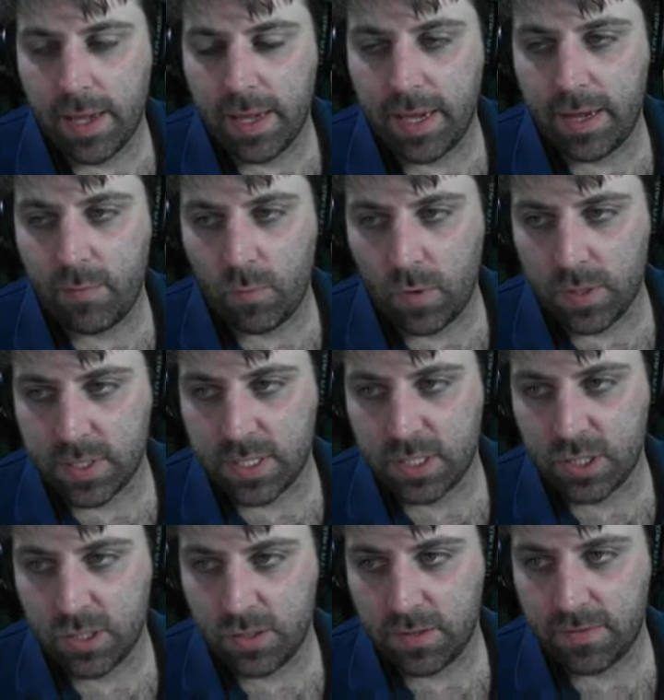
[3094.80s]
It was a
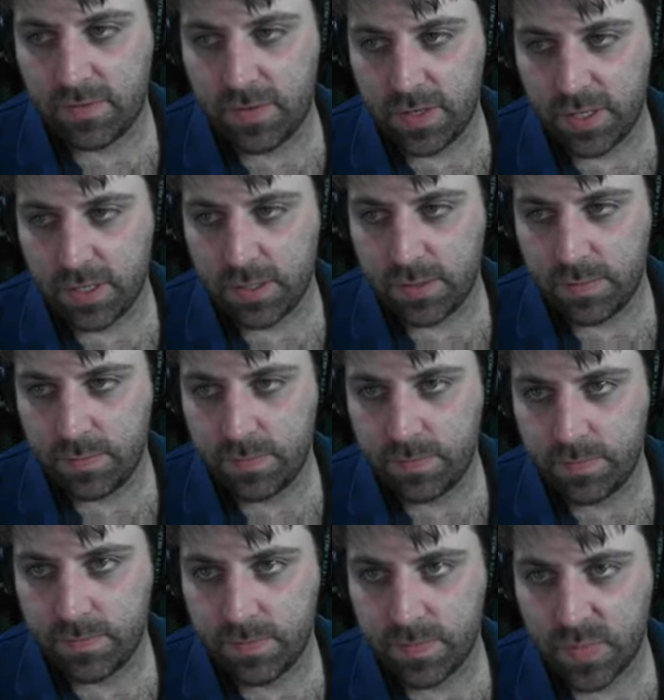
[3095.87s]
short film.
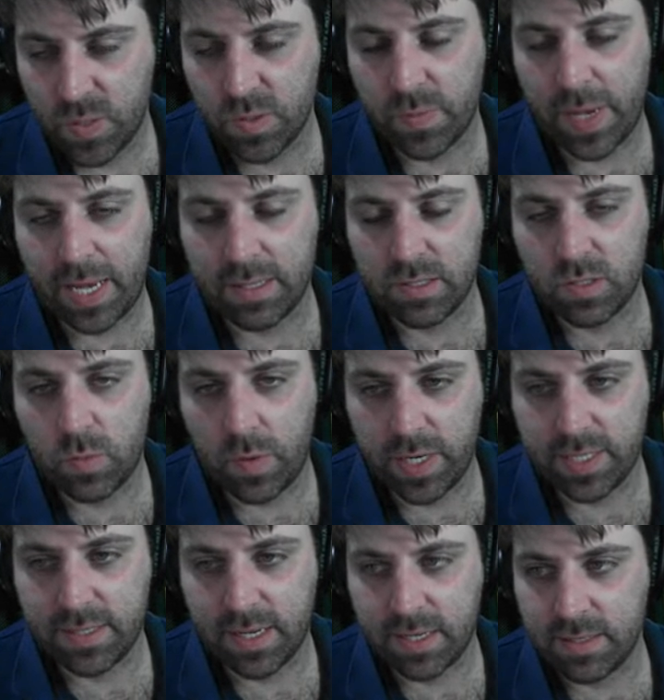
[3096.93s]
It was about 20
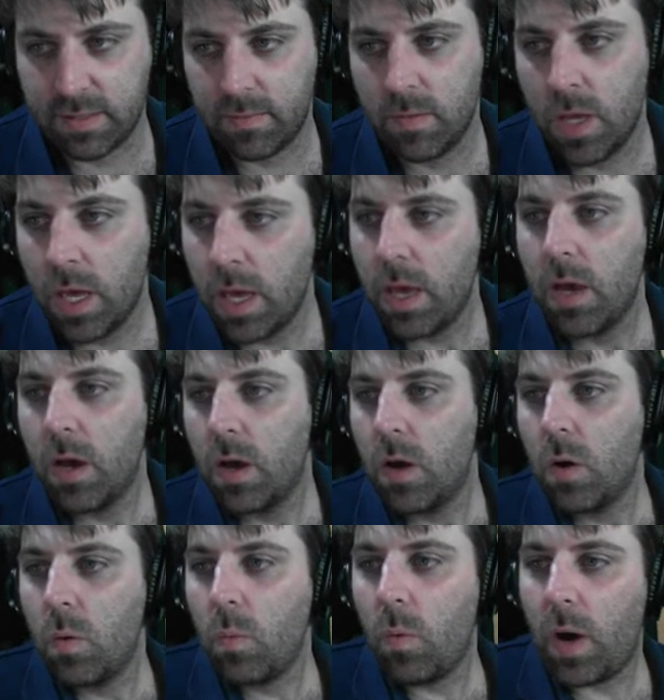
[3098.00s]
seconds.
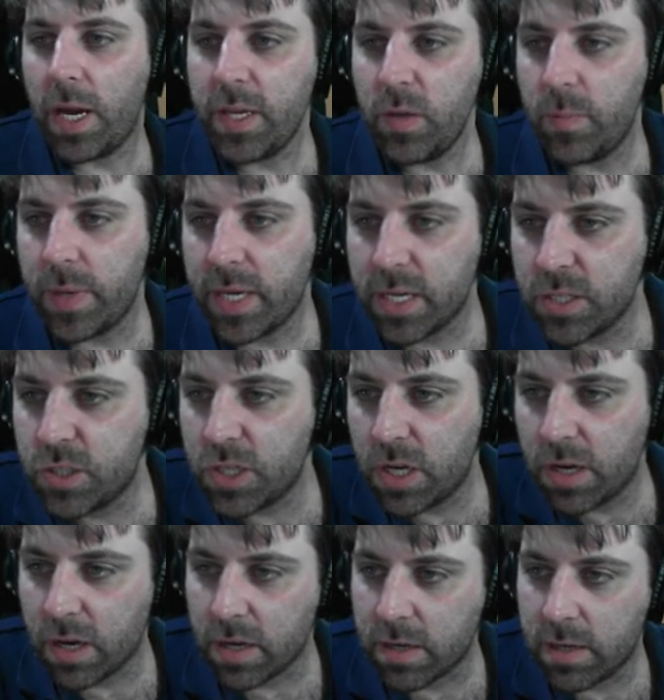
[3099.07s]
Why are you being a
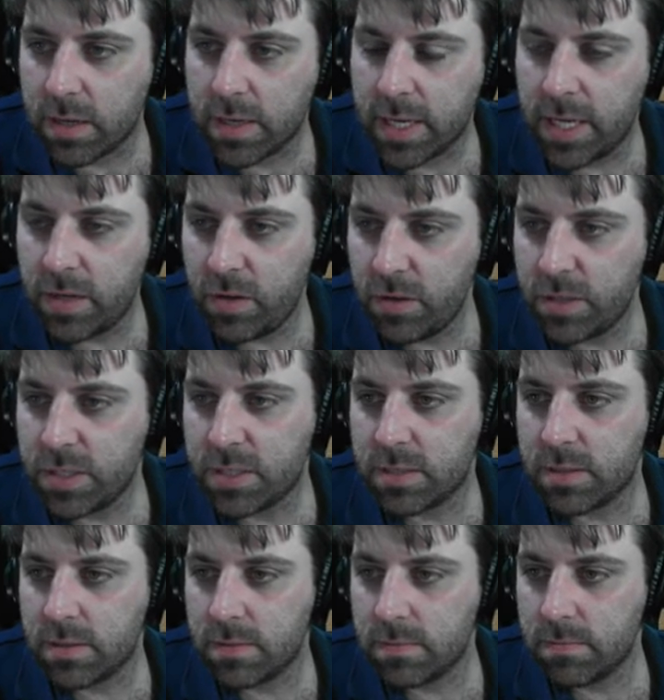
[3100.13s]
jerk? Can you just...
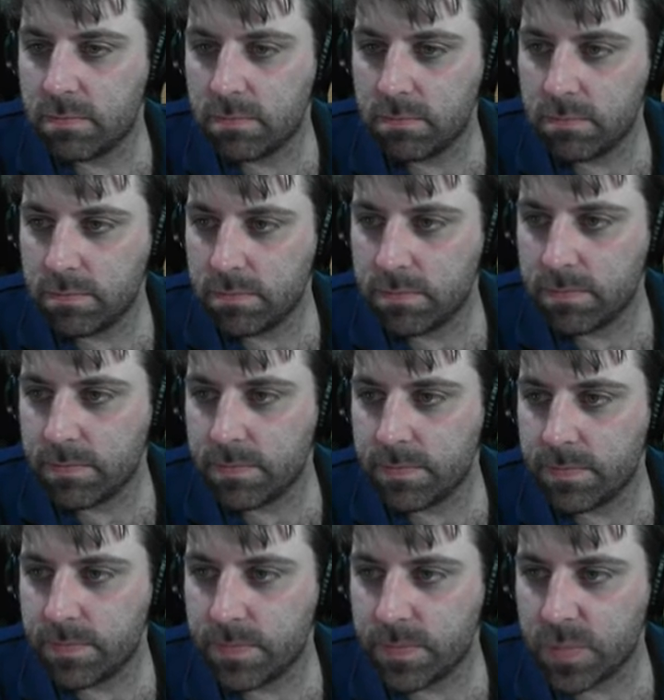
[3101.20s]

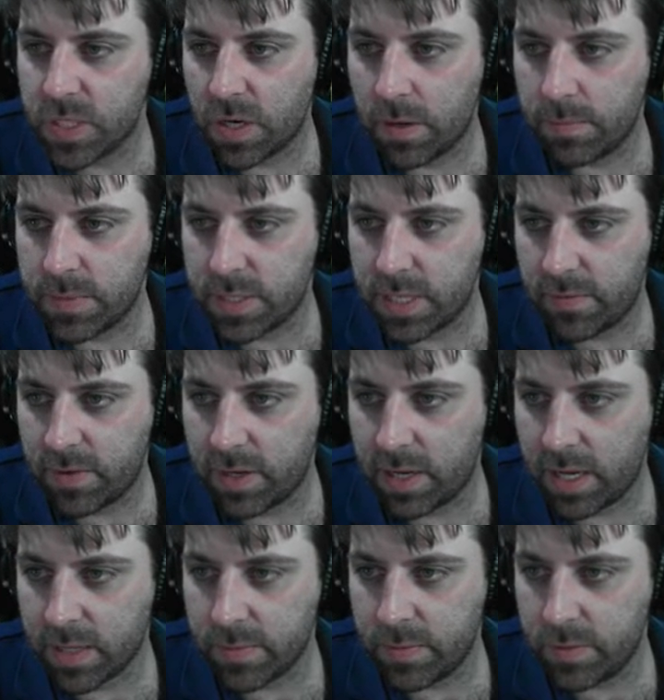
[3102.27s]
Sorry, I'm just having an
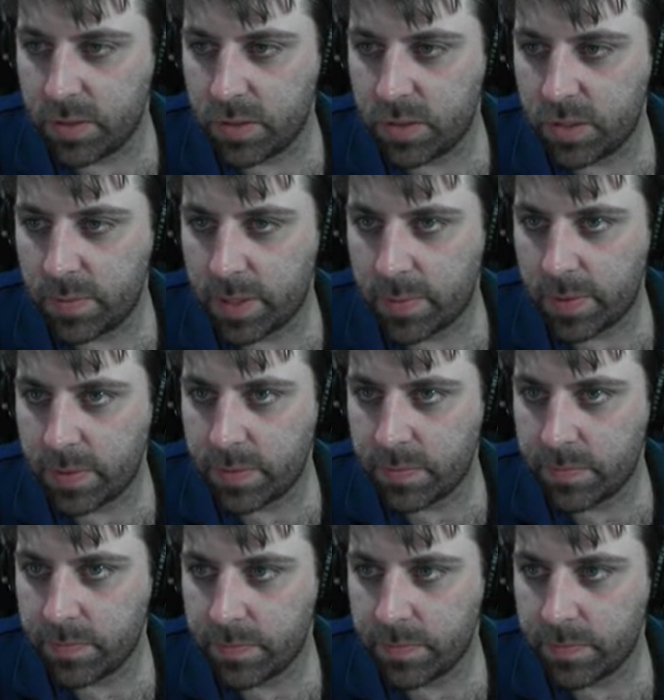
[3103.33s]
argument with YouTube at the moment.